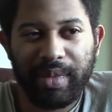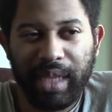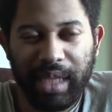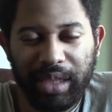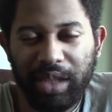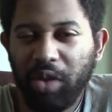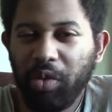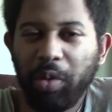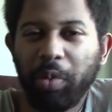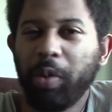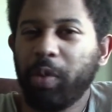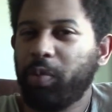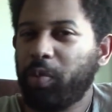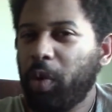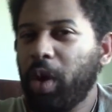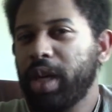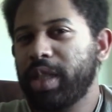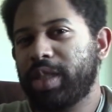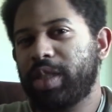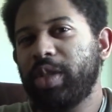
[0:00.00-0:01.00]
no one would
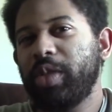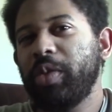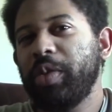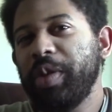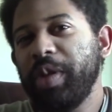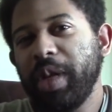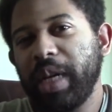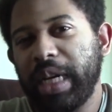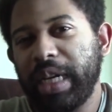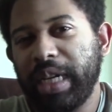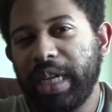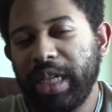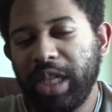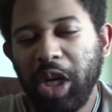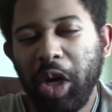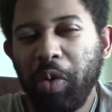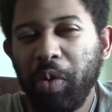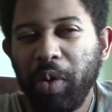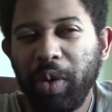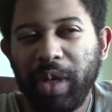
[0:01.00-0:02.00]
want to,
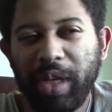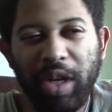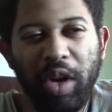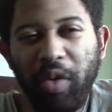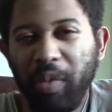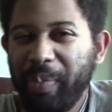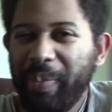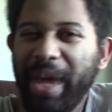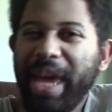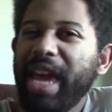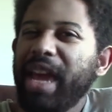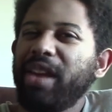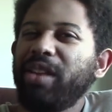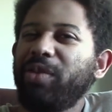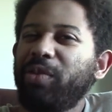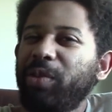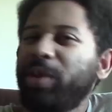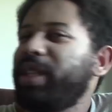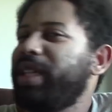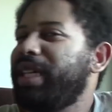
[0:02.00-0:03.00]
no
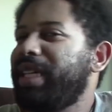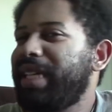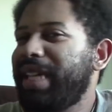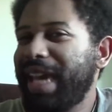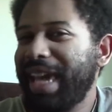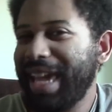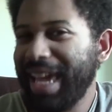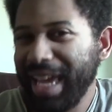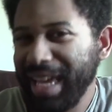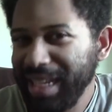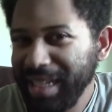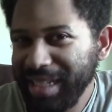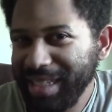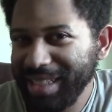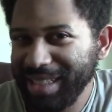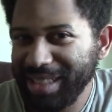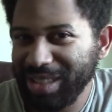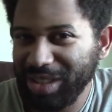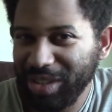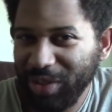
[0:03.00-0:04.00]
man really can
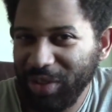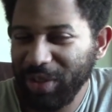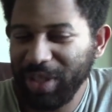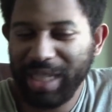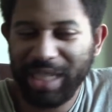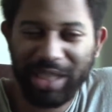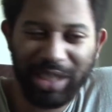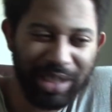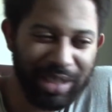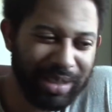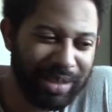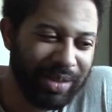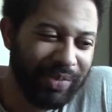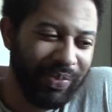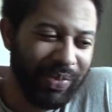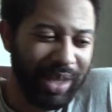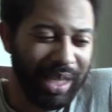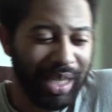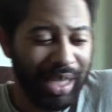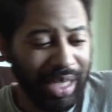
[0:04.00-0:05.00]
do this,
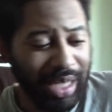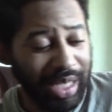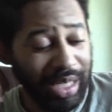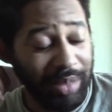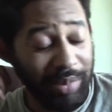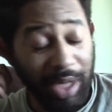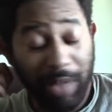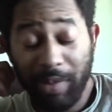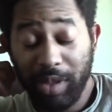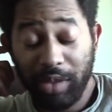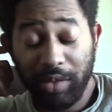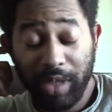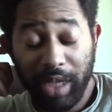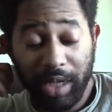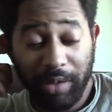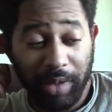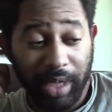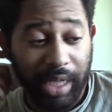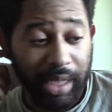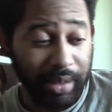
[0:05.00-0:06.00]
but I'm gonna do it
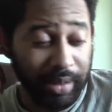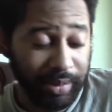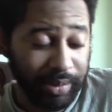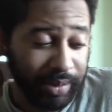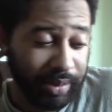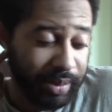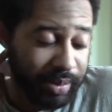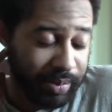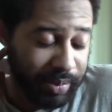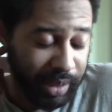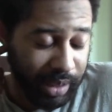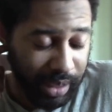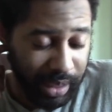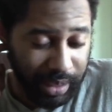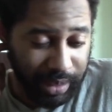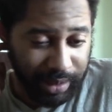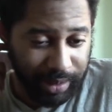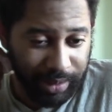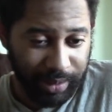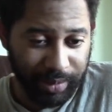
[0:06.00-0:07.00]
anyway,
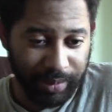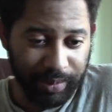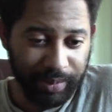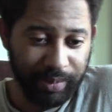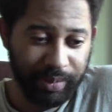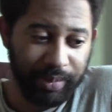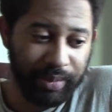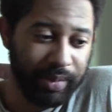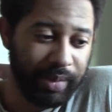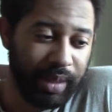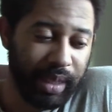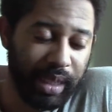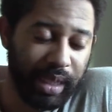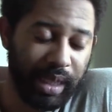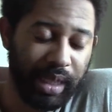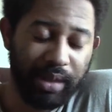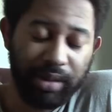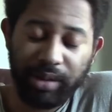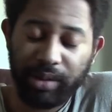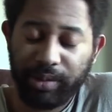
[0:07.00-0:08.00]
because
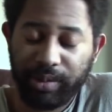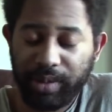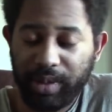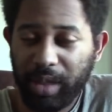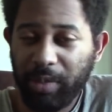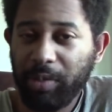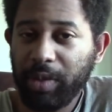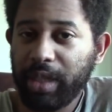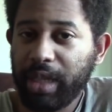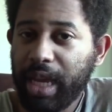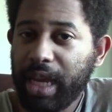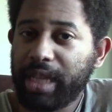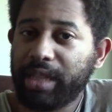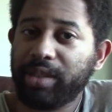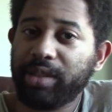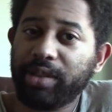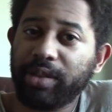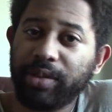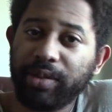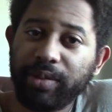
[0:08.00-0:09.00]
I don't know, someone
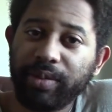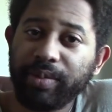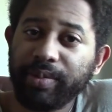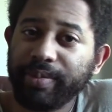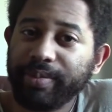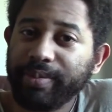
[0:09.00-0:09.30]
has to,